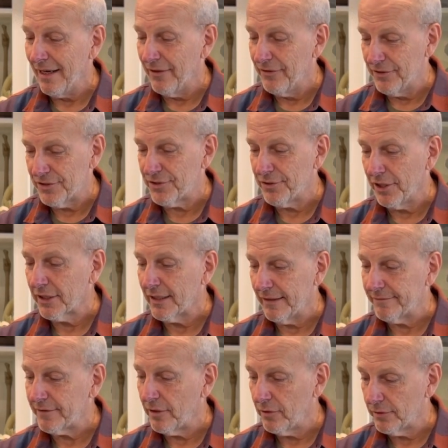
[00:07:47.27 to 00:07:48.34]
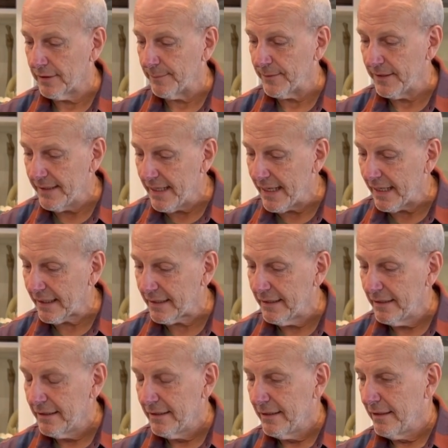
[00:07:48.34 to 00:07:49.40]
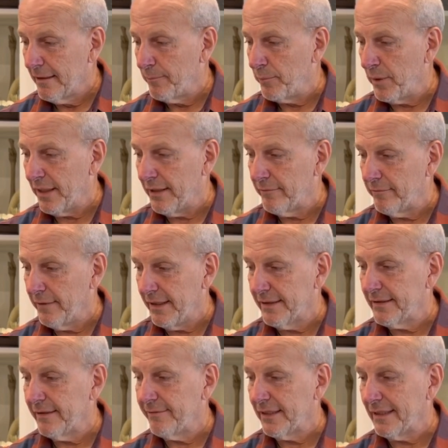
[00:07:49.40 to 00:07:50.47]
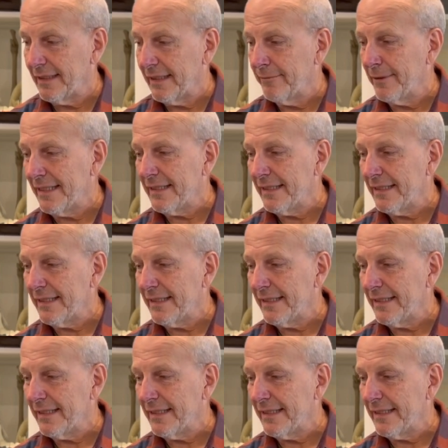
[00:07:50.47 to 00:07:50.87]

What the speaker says: They're strong enough to hold up the neck, but relatively lightweight.